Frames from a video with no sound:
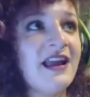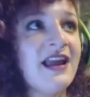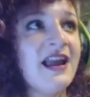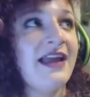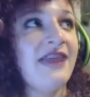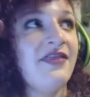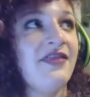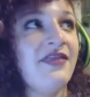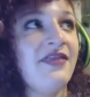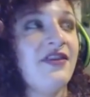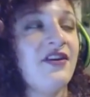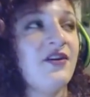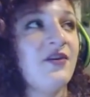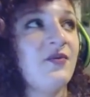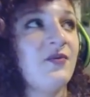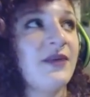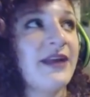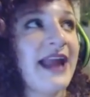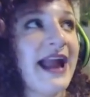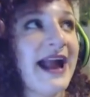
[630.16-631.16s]
and the
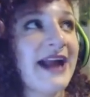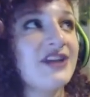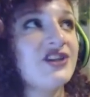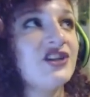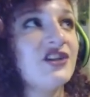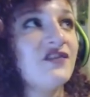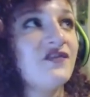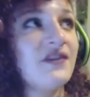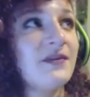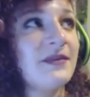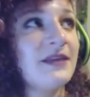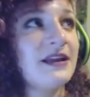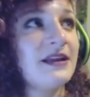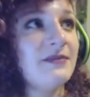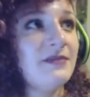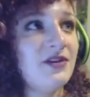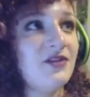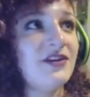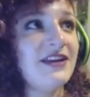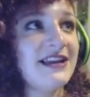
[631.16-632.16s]
reaction from the
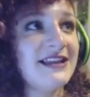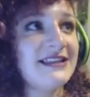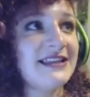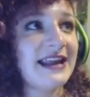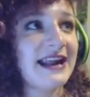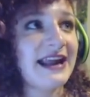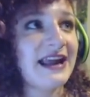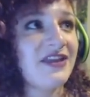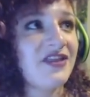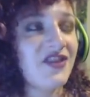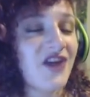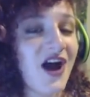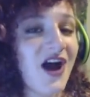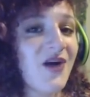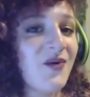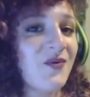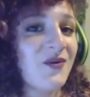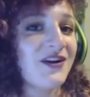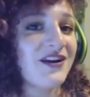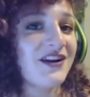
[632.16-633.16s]
communities that I had
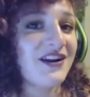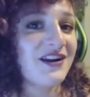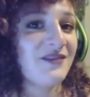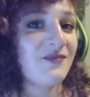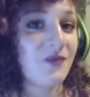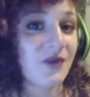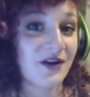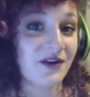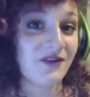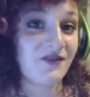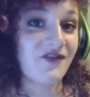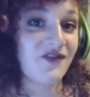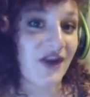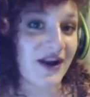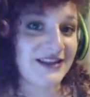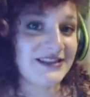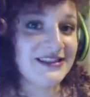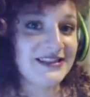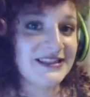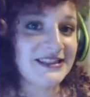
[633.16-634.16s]
thought were were
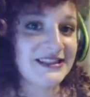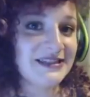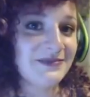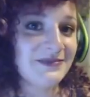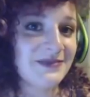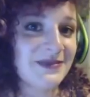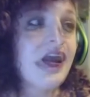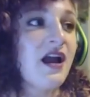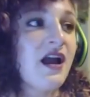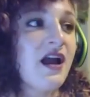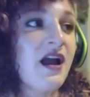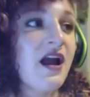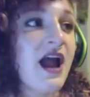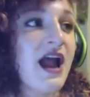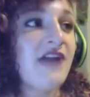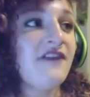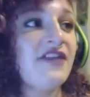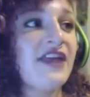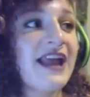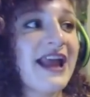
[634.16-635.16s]
friends to me,
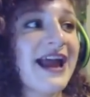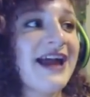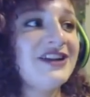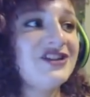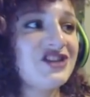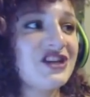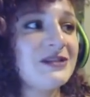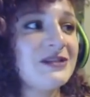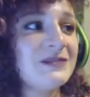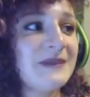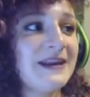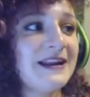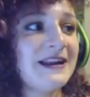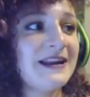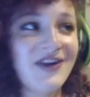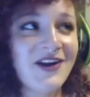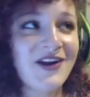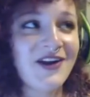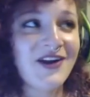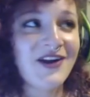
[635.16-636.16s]
if they had just been
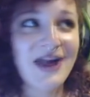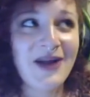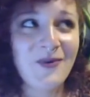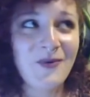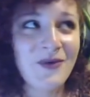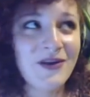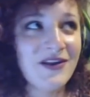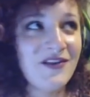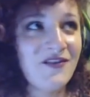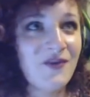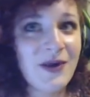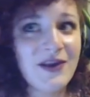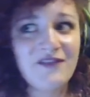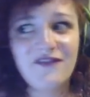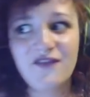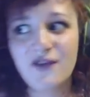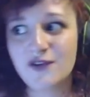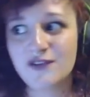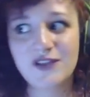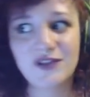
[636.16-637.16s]
kinder, I wouldn't have
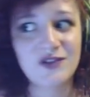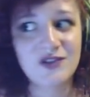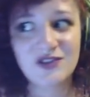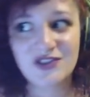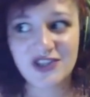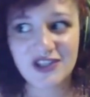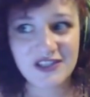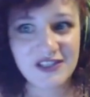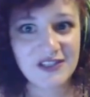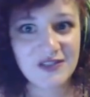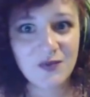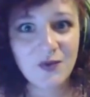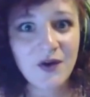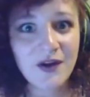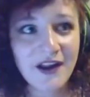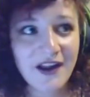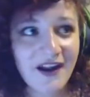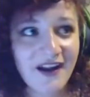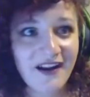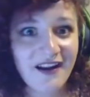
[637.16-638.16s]
went full social justice
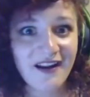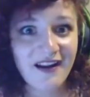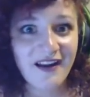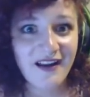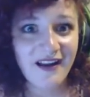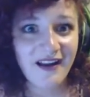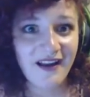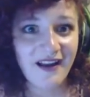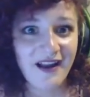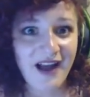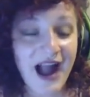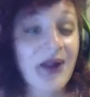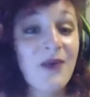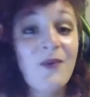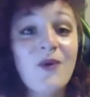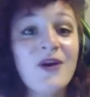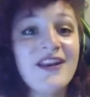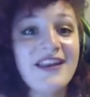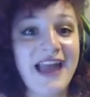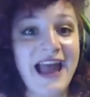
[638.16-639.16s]
warrior. I
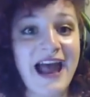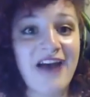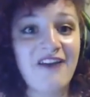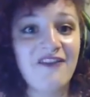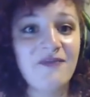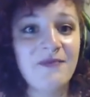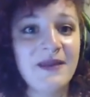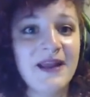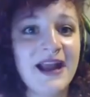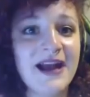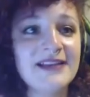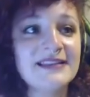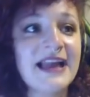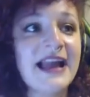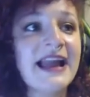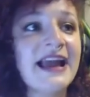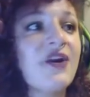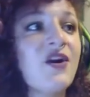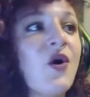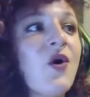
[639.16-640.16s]
wouldn't have because
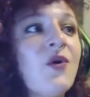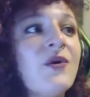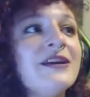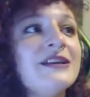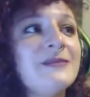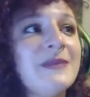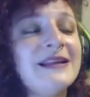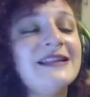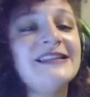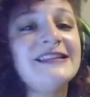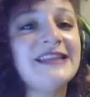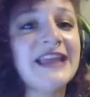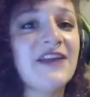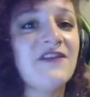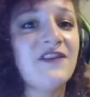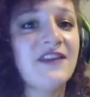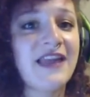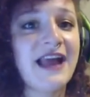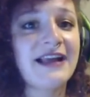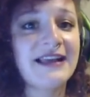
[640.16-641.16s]
I had always been
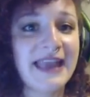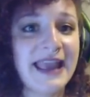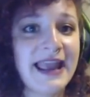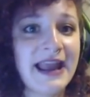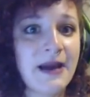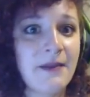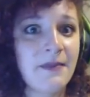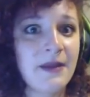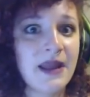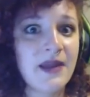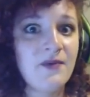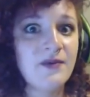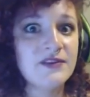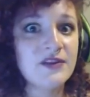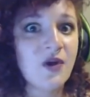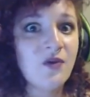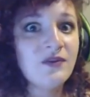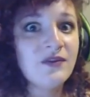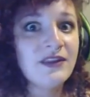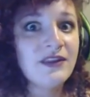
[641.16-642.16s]
safe in that camp. It was
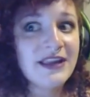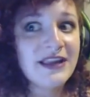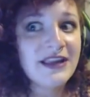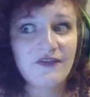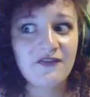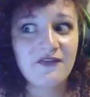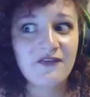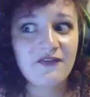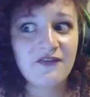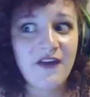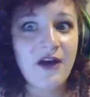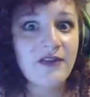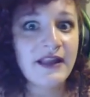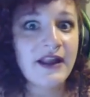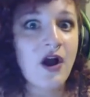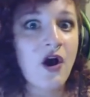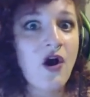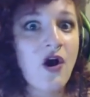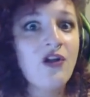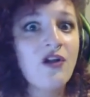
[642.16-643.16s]
only until I felt
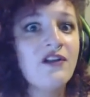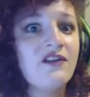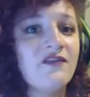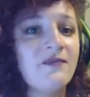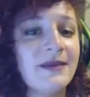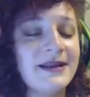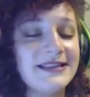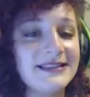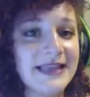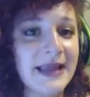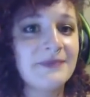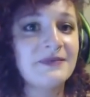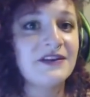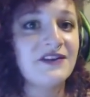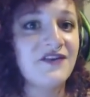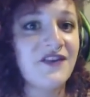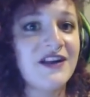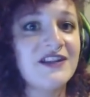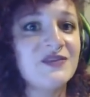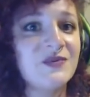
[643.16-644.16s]
like all of my
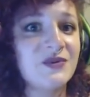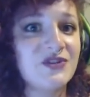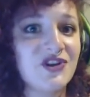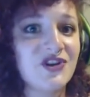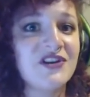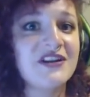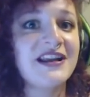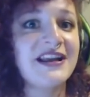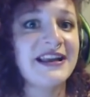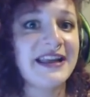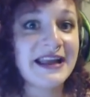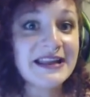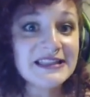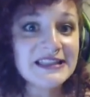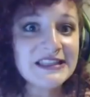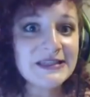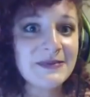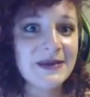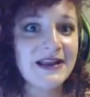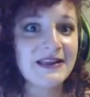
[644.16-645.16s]
skeptic friends were turning
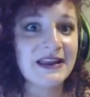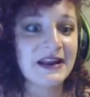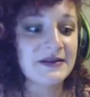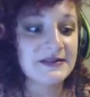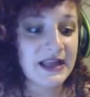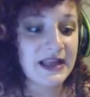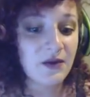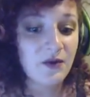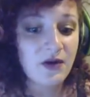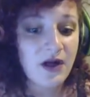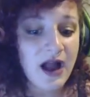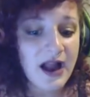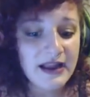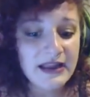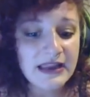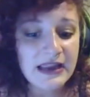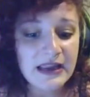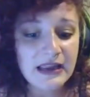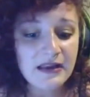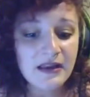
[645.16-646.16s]
against me that I was like, well, I
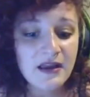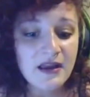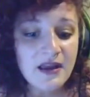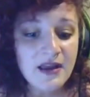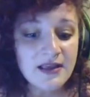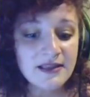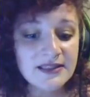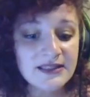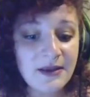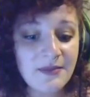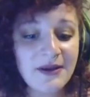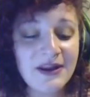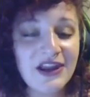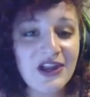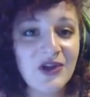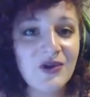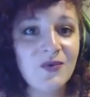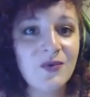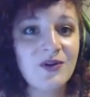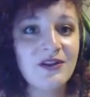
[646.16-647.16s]
need somebody
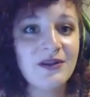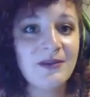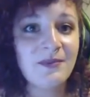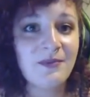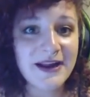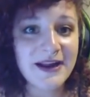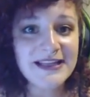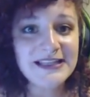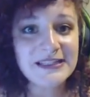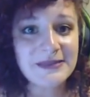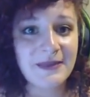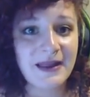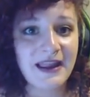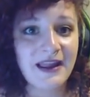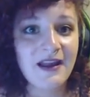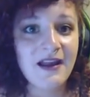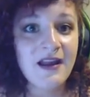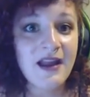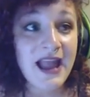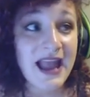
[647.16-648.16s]
who will embrace
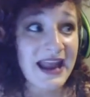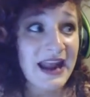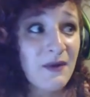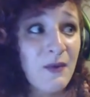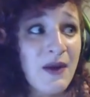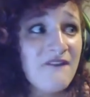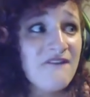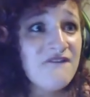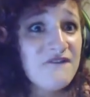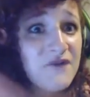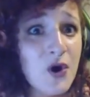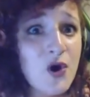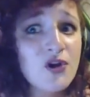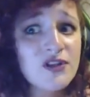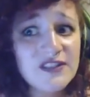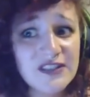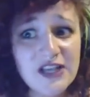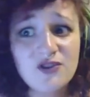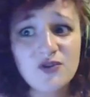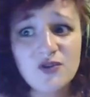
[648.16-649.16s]
me. And I went full
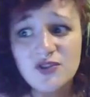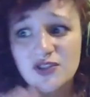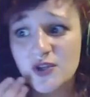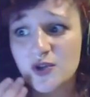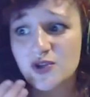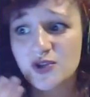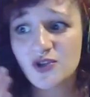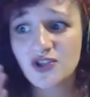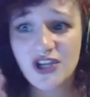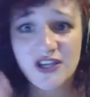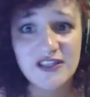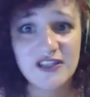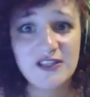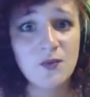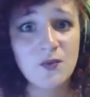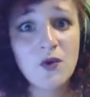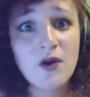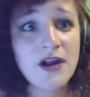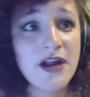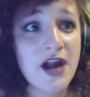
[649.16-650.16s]
so- social
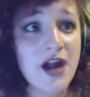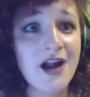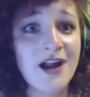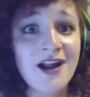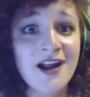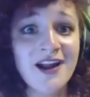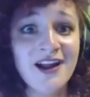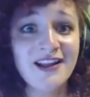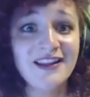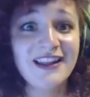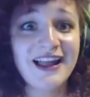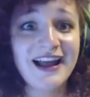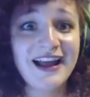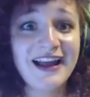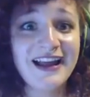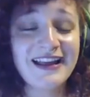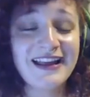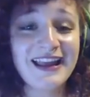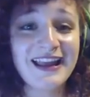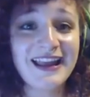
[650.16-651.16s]
justice warrior.
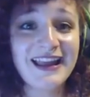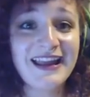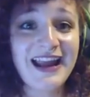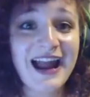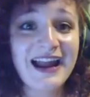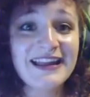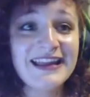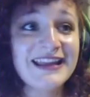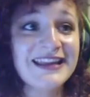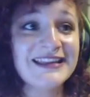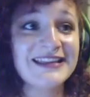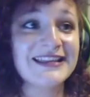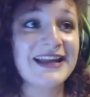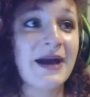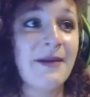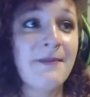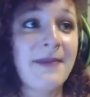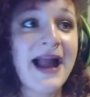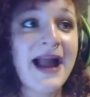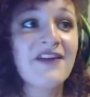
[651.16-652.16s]
Like, and I needed to
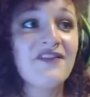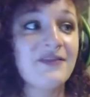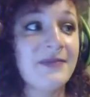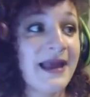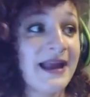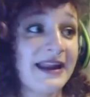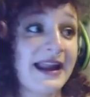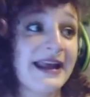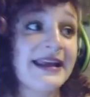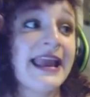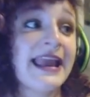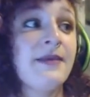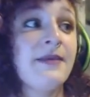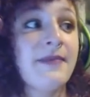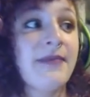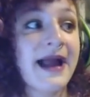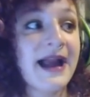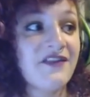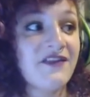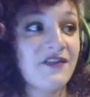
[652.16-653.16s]
come back from that. And I came
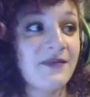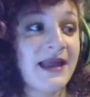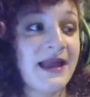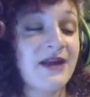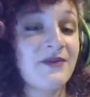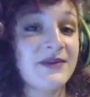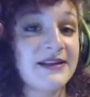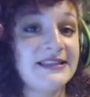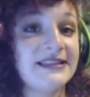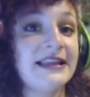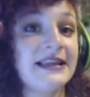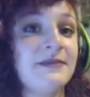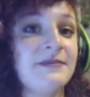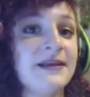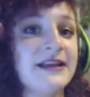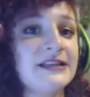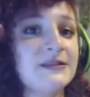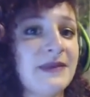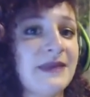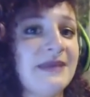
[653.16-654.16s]
back from that recently
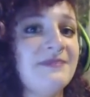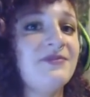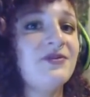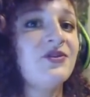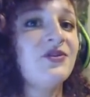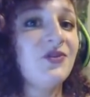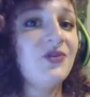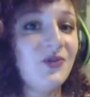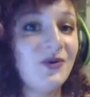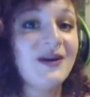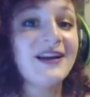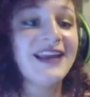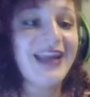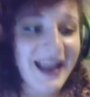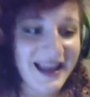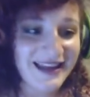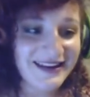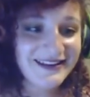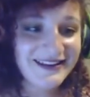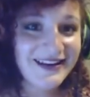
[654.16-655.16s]
because people who,
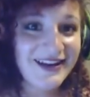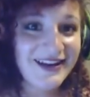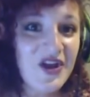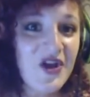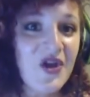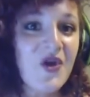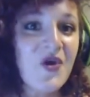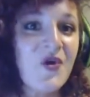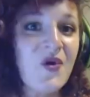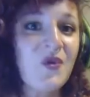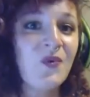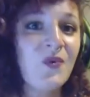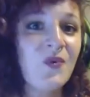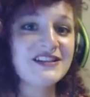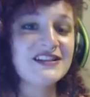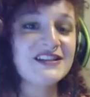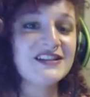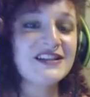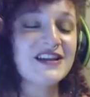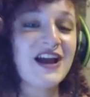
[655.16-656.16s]
again,
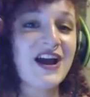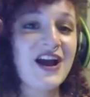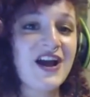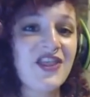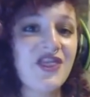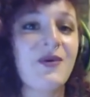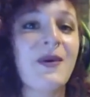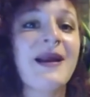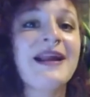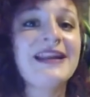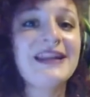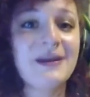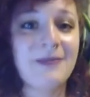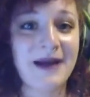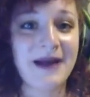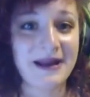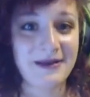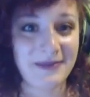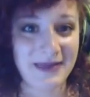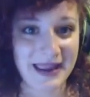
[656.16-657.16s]
weren't threatened
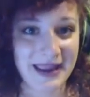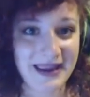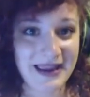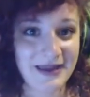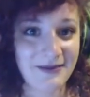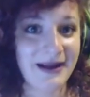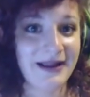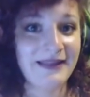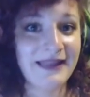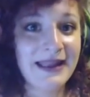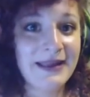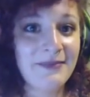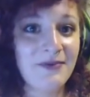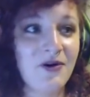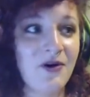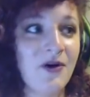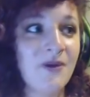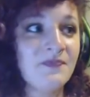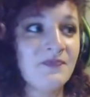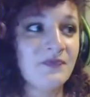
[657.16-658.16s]
by me and my
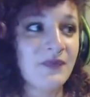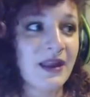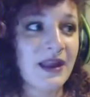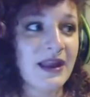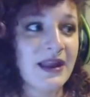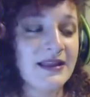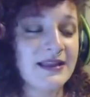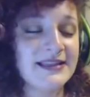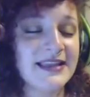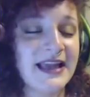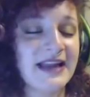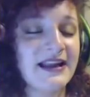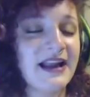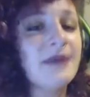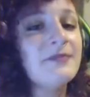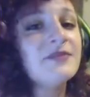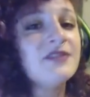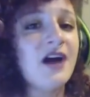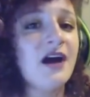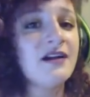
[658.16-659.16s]
label said,
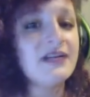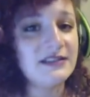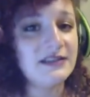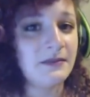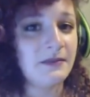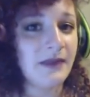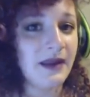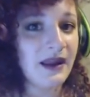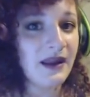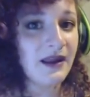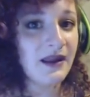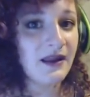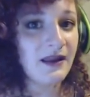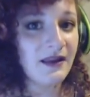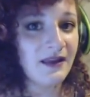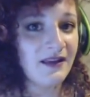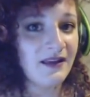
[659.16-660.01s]
come talk to me. So,